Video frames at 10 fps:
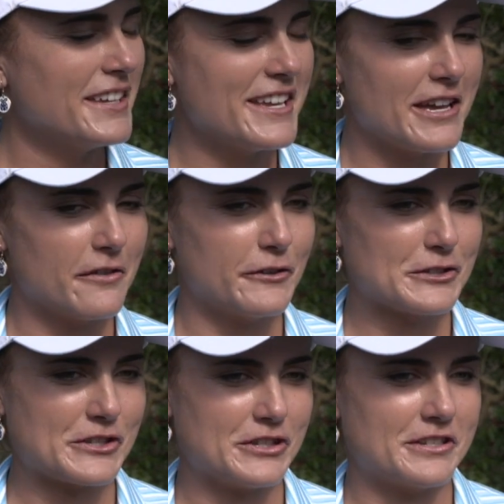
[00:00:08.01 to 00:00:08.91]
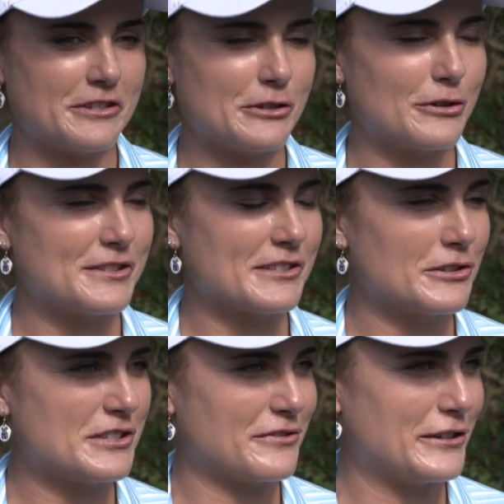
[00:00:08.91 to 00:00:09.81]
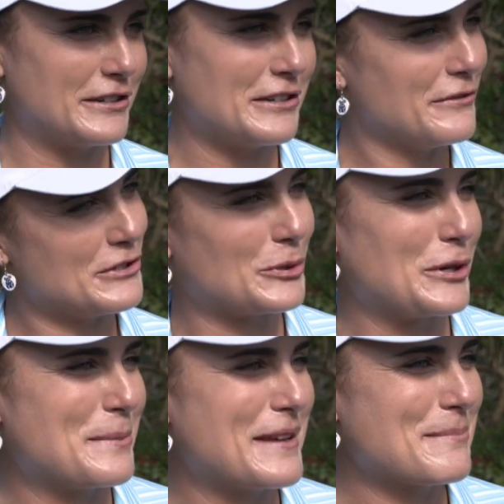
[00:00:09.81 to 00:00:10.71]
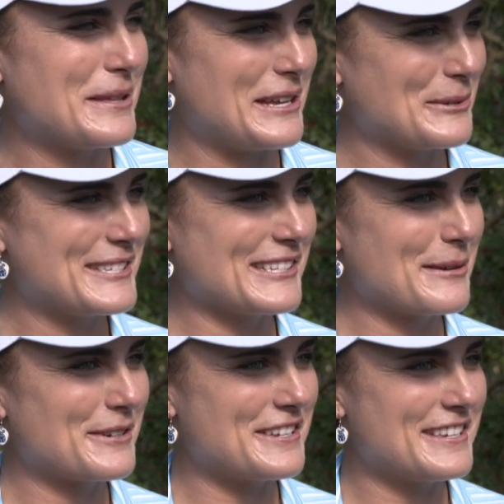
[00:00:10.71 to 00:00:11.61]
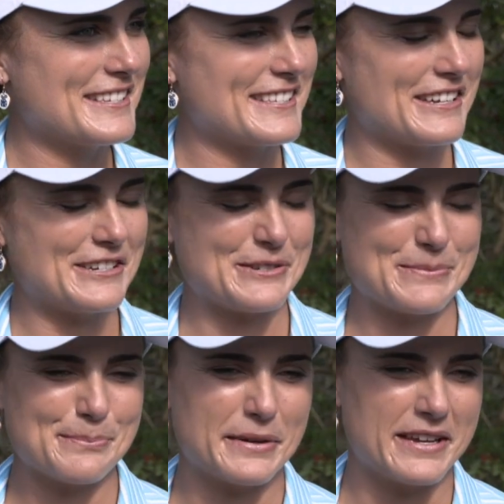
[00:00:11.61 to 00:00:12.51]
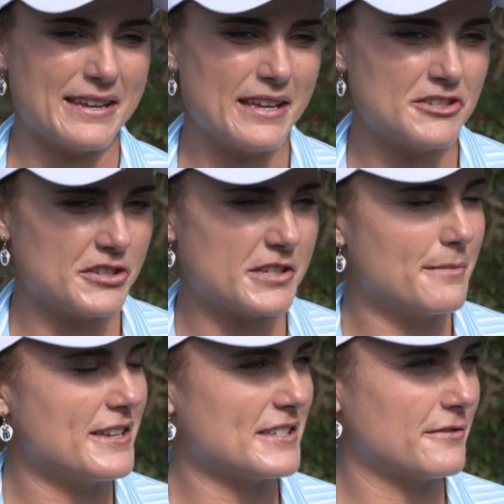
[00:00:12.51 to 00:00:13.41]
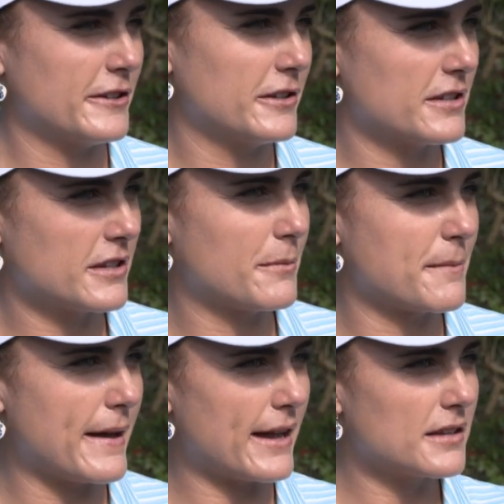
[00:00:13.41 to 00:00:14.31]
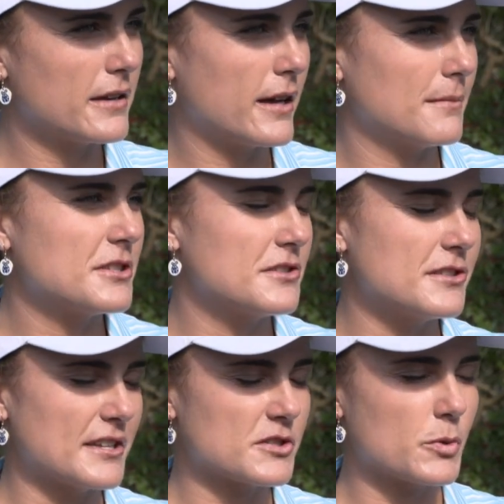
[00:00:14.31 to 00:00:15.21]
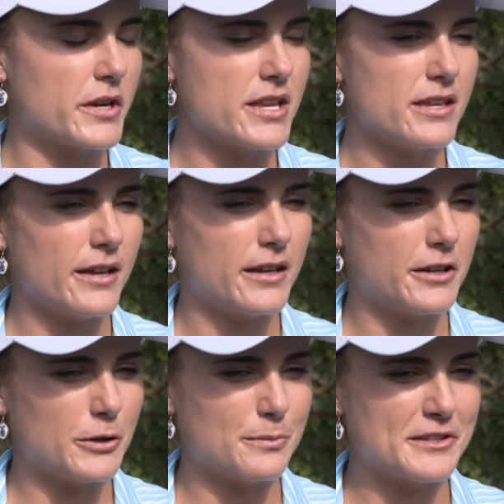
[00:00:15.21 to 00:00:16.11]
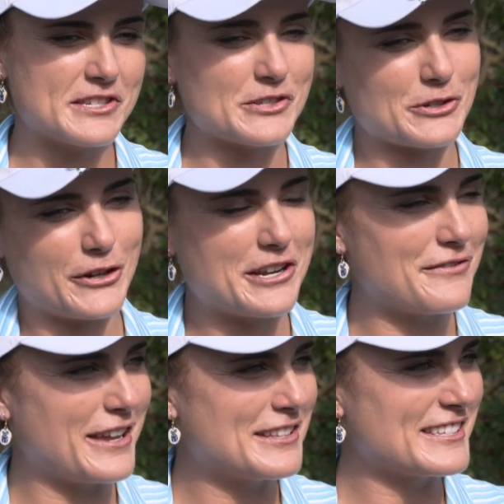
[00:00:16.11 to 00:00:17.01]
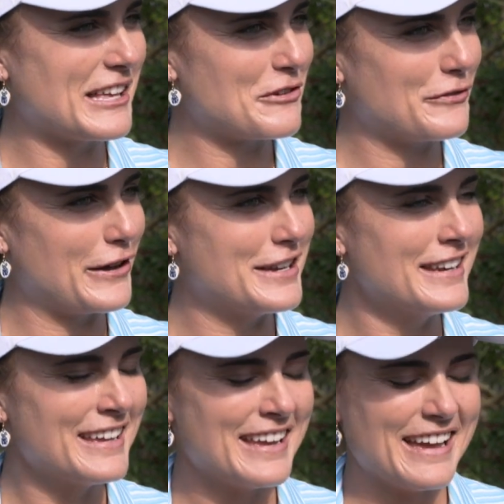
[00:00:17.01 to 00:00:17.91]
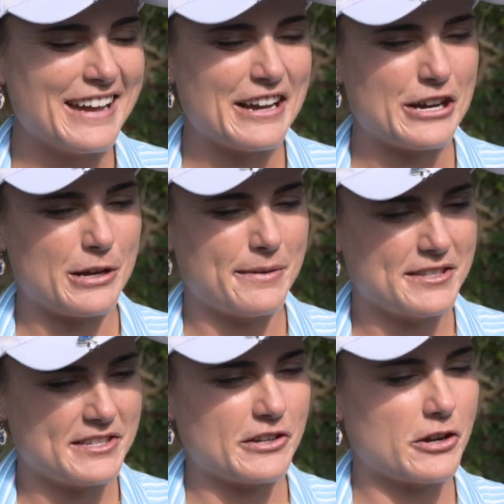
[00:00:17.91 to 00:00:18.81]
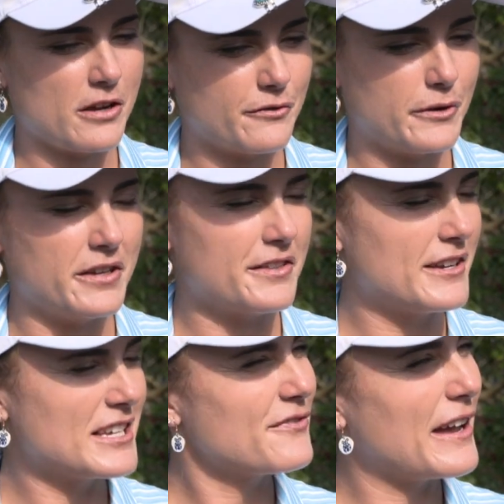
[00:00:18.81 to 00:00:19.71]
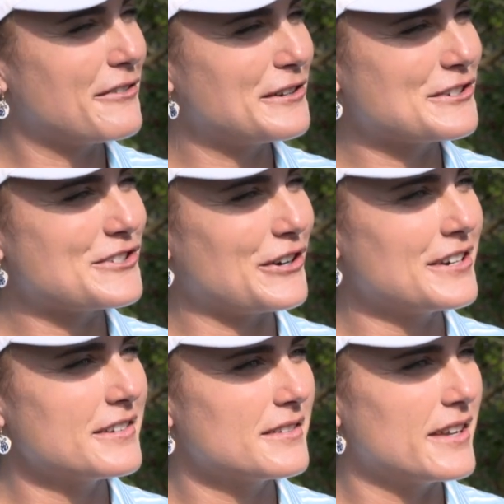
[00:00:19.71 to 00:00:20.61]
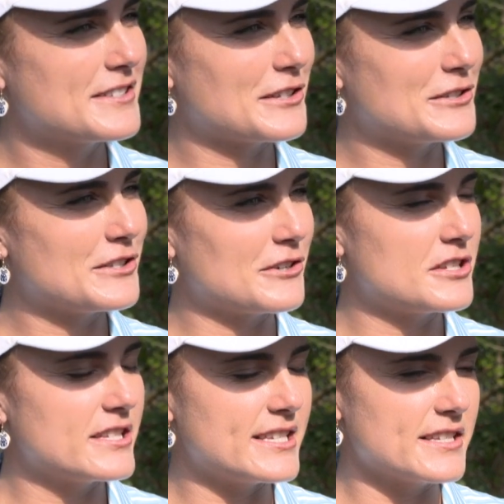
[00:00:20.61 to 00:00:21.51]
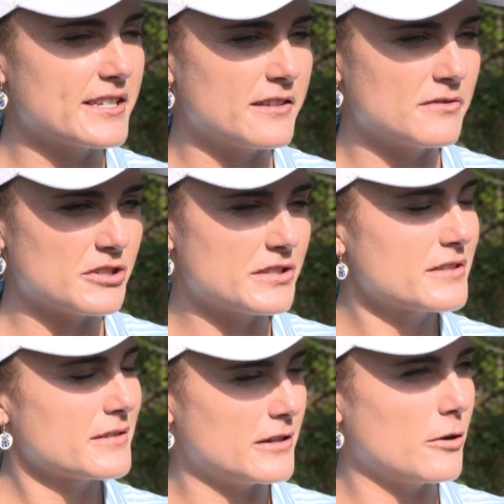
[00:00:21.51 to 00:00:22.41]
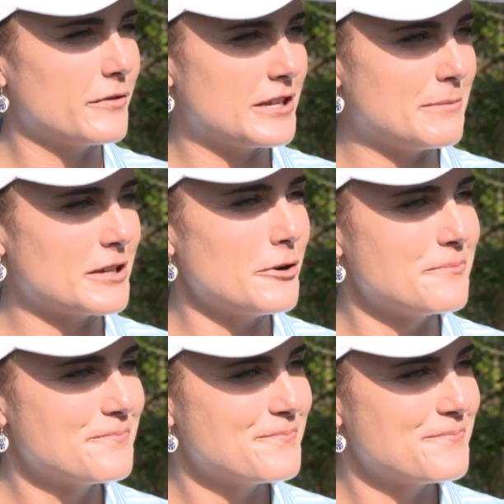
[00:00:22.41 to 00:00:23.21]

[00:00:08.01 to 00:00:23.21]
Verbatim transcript: Yeah, it feels good. You know, it's a little different of a tournament playing with celebrities, um, but it's just an amazing feeling coming back um, to 2020. Um, this is a great event. It's a lot of fun. Um, and to start off with a nice five under start, it's a good start to the season. Just hopefully keep it going.